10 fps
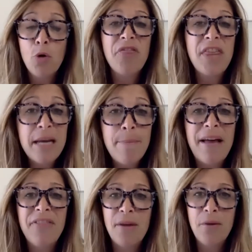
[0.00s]
Think
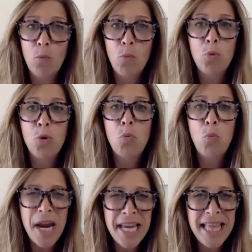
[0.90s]
about the
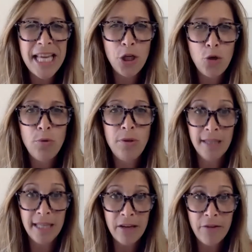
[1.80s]
way that you
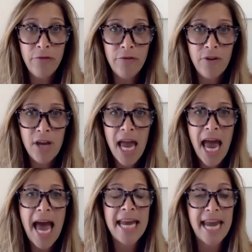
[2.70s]
live
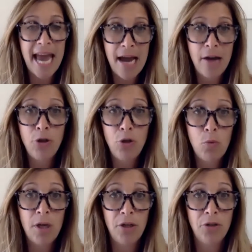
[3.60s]
and how you
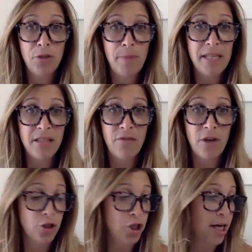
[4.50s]
want your space to
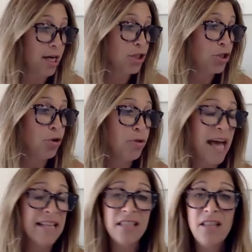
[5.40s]
function. So
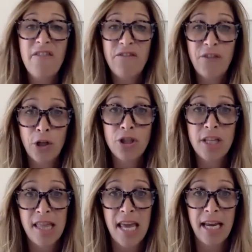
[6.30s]
that's the
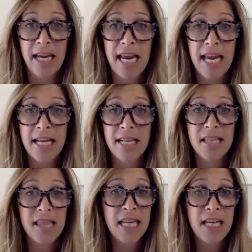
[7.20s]
first thing,
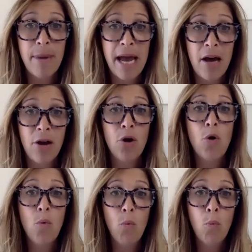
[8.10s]
is think about
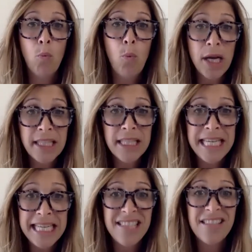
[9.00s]
what
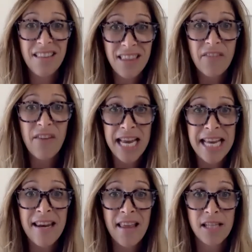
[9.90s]
needs to live
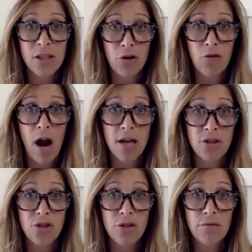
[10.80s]
in this
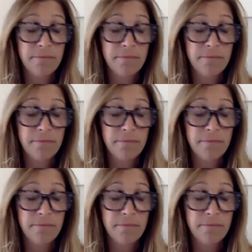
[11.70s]
garage.